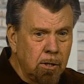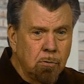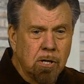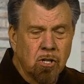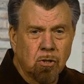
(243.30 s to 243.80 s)
New
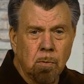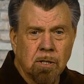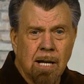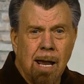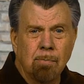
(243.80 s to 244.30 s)
Testament
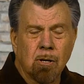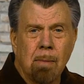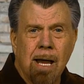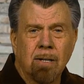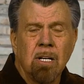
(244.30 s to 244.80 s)
times
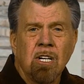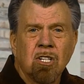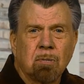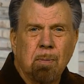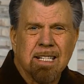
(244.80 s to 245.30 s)
about
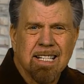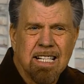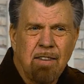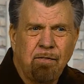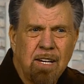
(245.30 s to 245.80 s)

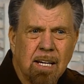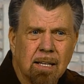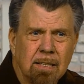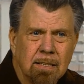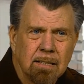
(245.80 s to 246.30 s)
specific
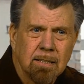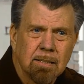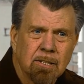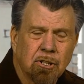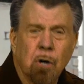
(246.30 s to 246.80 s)

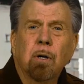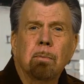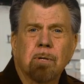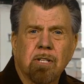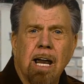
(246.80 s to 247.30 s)

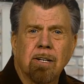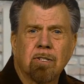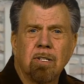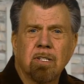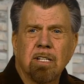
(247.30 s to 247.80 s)

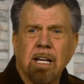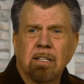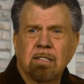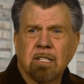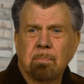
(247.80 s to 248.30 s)
circumstances that
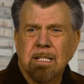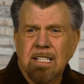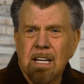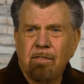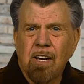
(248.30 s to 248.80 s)

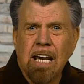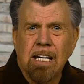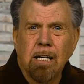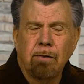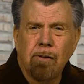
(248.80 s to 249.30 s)
specific
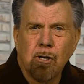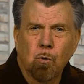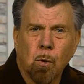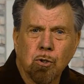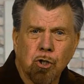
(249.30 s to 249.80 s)
and
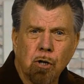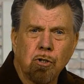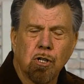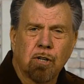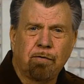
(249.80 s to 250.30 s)
individual
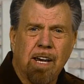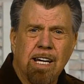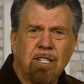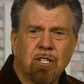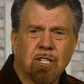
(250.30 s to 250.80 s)
churches
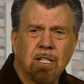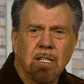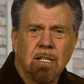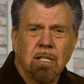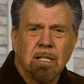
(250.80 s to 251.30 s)
faced,
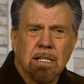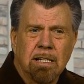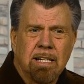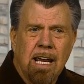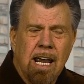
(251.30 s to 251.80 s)

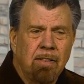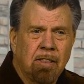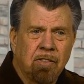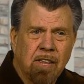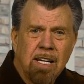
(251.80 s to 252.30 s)
and
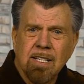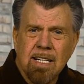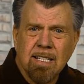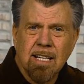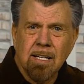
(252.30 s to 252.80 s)
the things
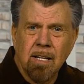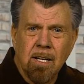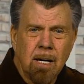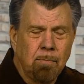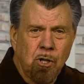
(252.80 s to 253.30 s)
he said to
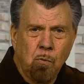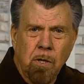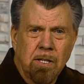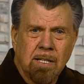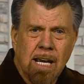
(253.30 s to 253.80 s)
them, you
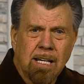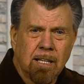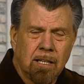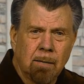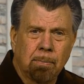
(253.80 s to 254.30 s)
wouldn't take
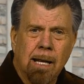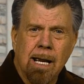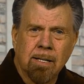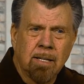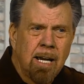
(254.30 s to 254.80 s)
it and apply
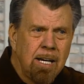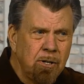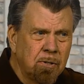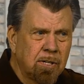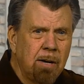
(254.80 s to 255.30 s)
it today.
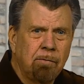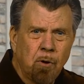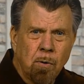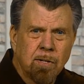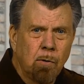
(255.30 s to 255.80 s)
You say, of
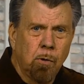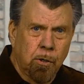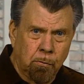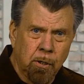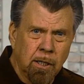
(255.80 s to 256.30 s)
course I
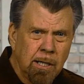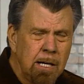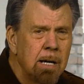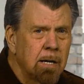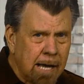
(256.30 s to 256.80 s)
would, really?
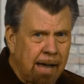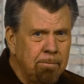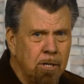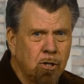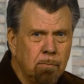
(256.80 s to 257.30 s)
I've
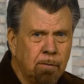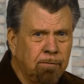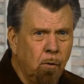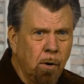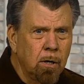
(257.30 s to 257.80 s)
mentioned
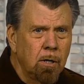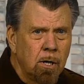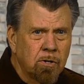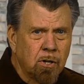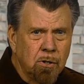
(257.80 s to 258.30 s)
before,
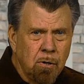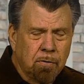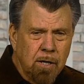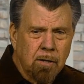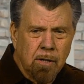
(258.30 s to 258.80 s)
so you
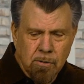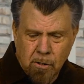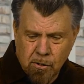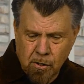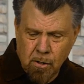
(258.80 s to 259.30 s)
think there's a
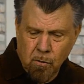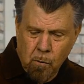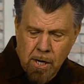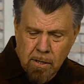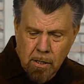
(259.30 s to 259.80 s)
certain
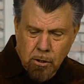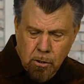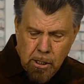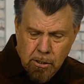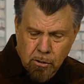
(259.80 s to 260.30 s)
way then you
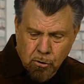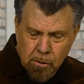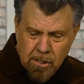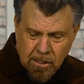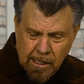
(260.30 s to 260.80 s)
need to
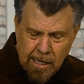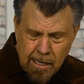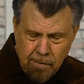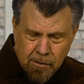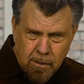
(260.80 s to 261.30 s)
treat
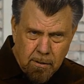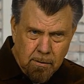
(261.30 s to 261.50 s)
slaves?